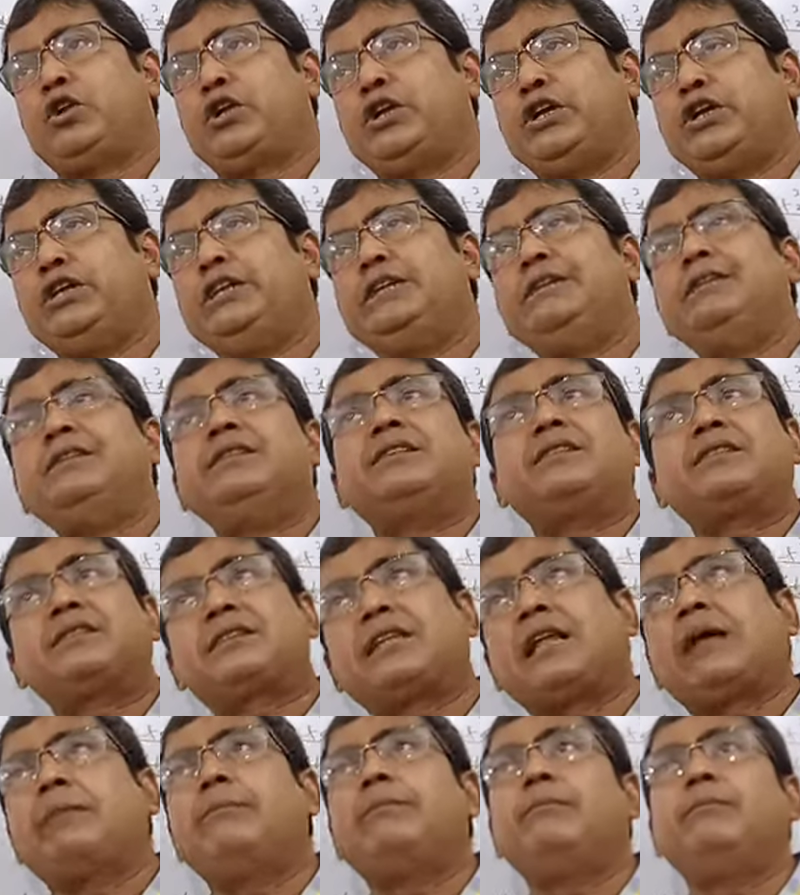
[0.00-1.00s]
in
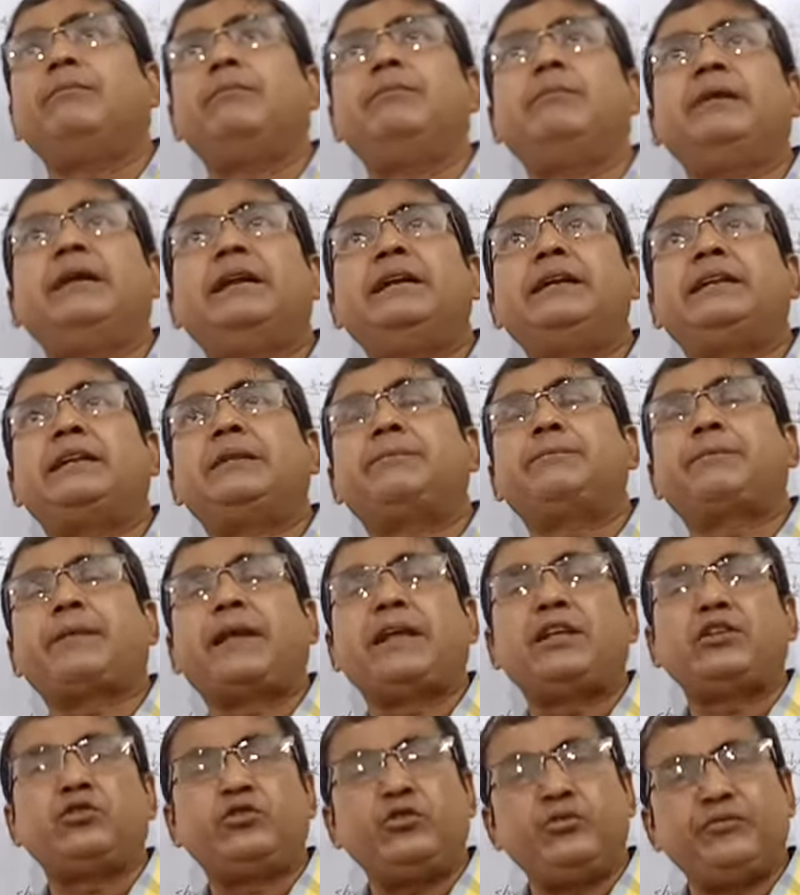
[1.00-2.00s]
some
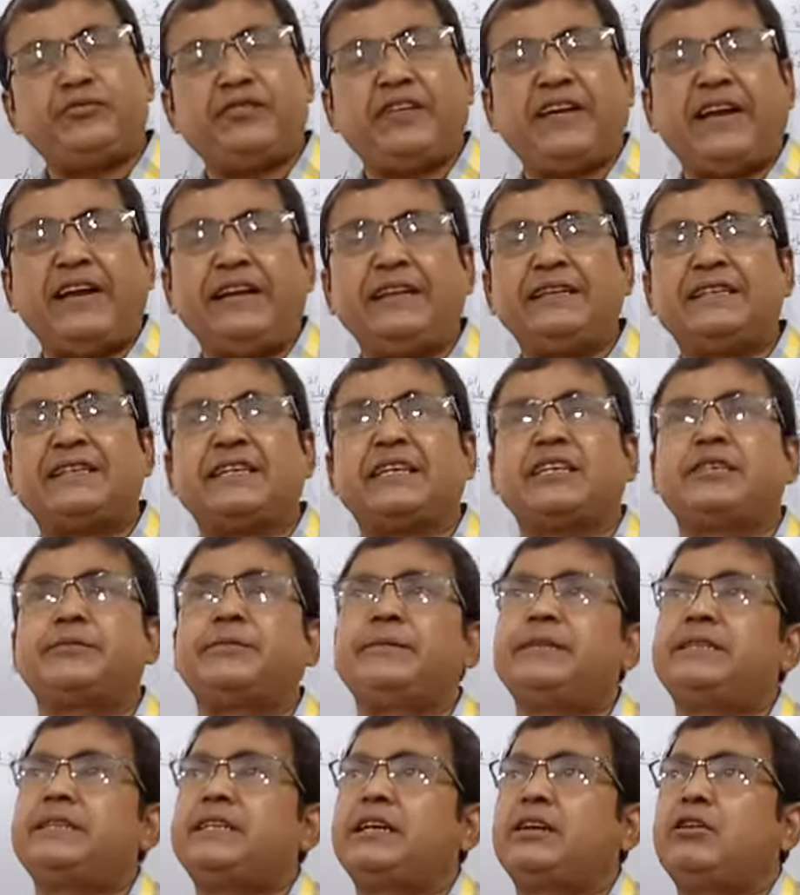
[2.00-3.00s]
enterprise we find
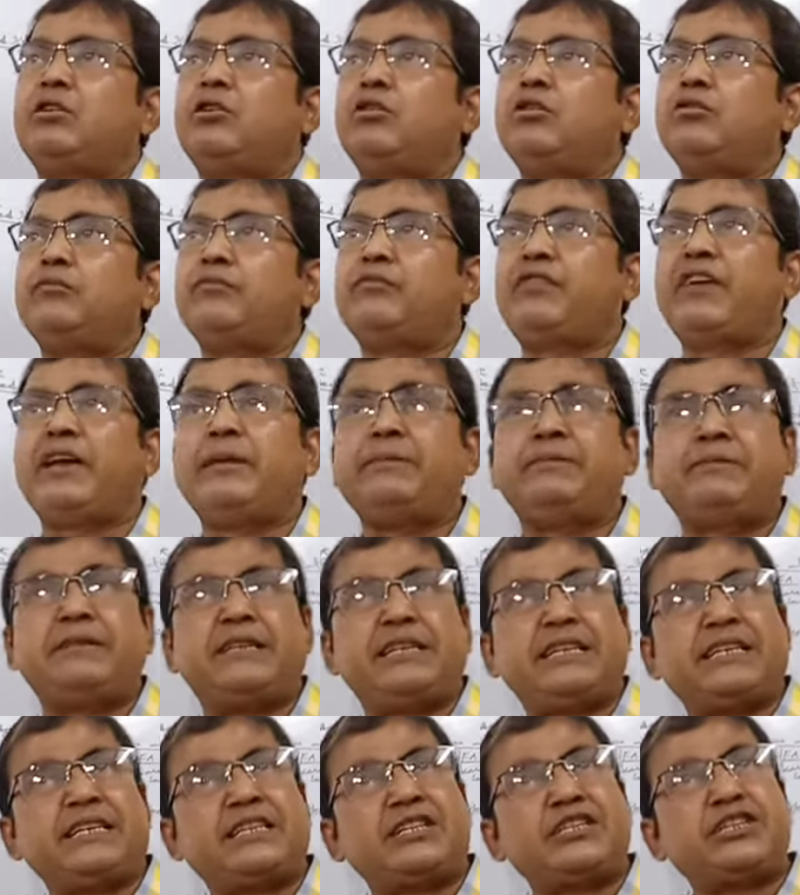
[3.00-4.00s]
suspense account
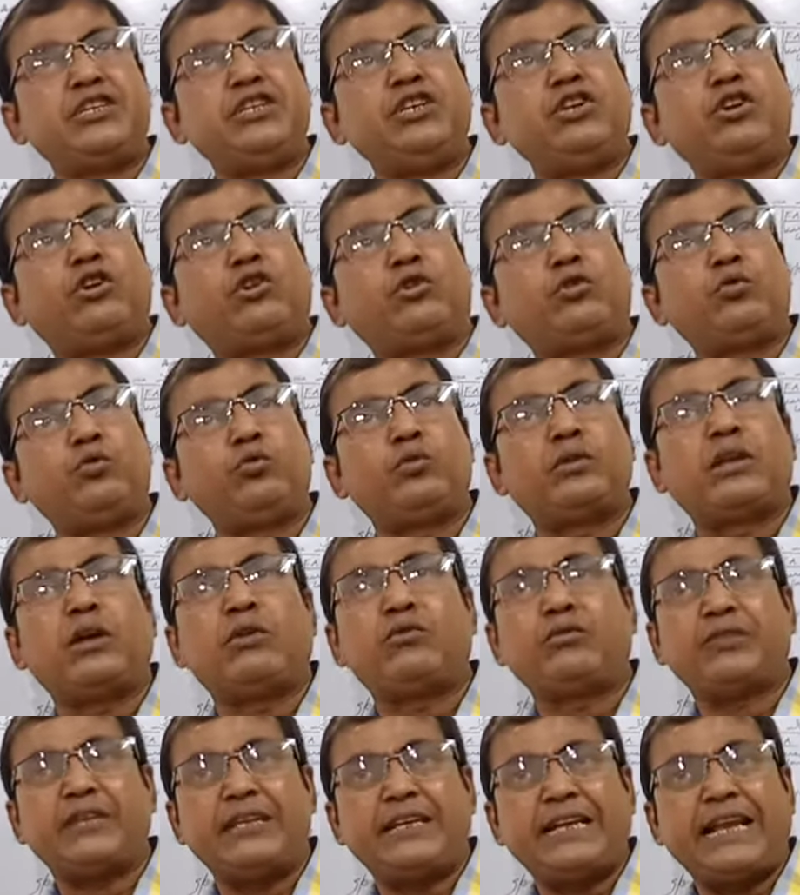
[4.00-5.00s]
560 or
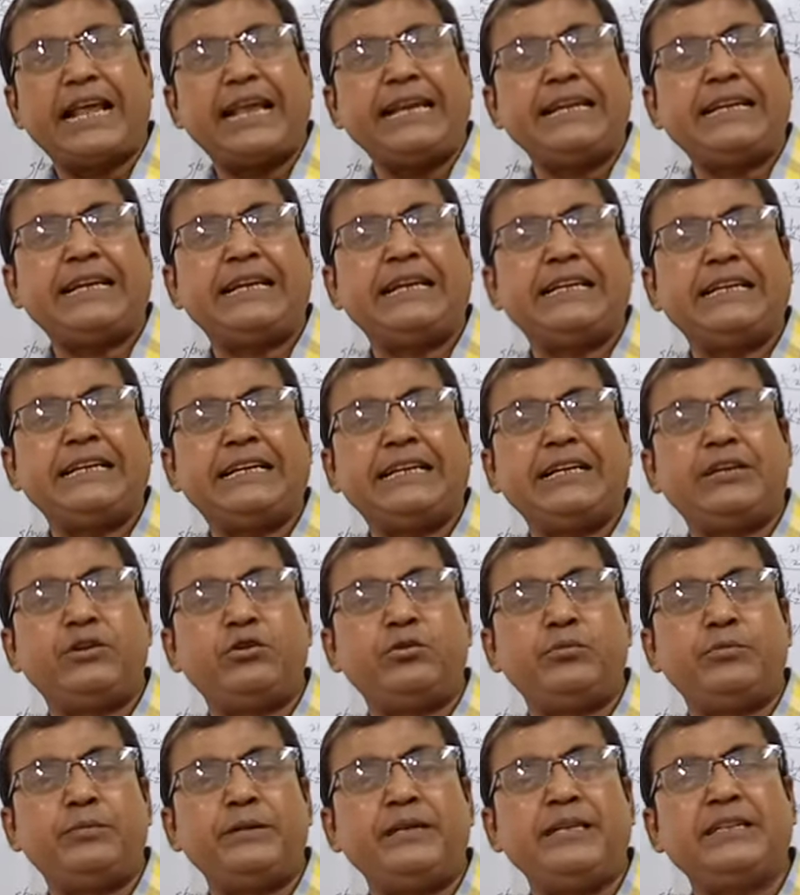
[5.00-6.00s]
2,900
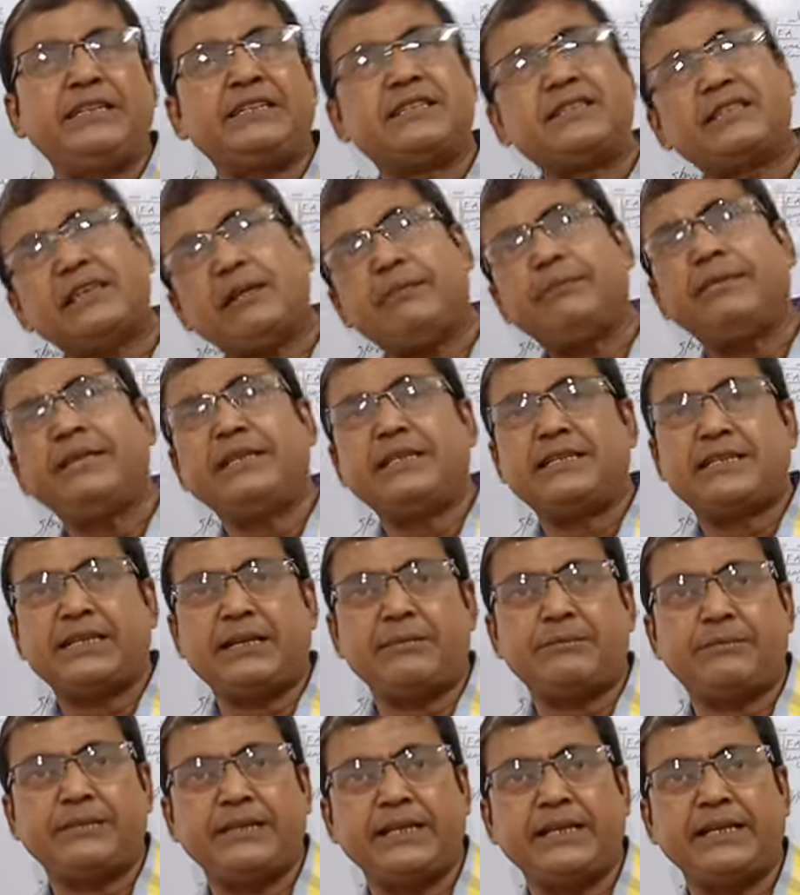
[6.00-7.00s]
rupees, something,
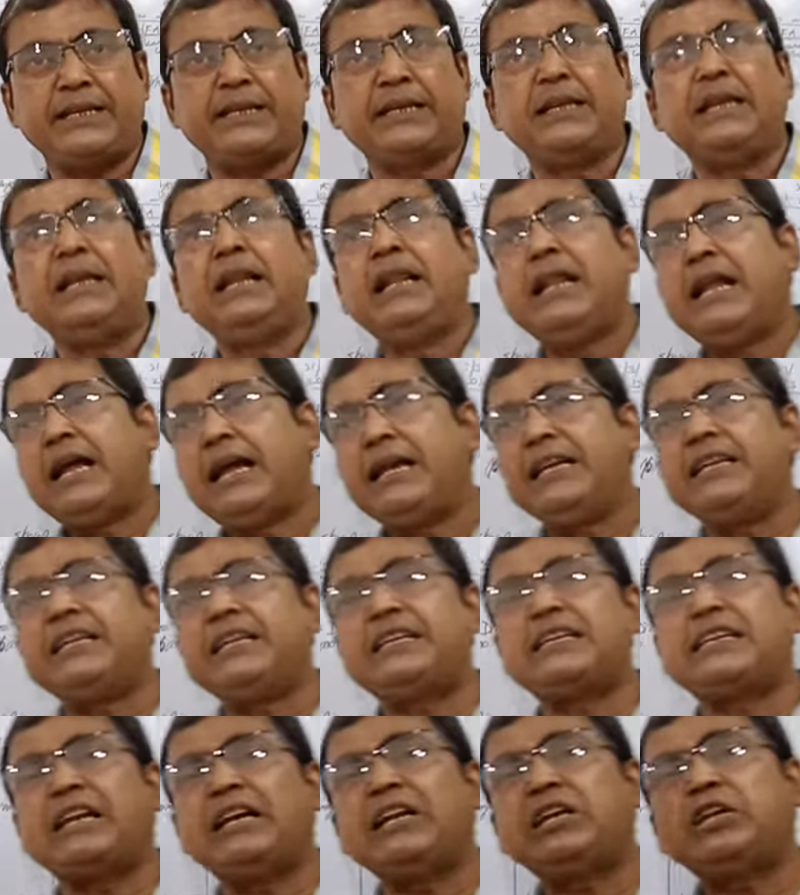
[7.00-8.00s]
and it
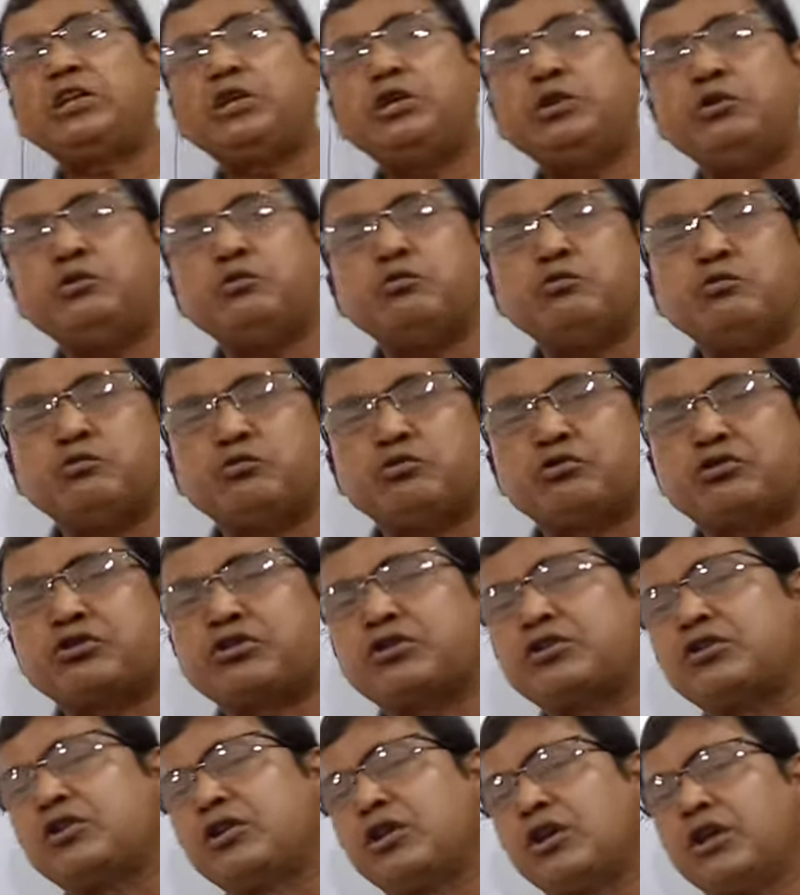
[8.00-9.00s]
continues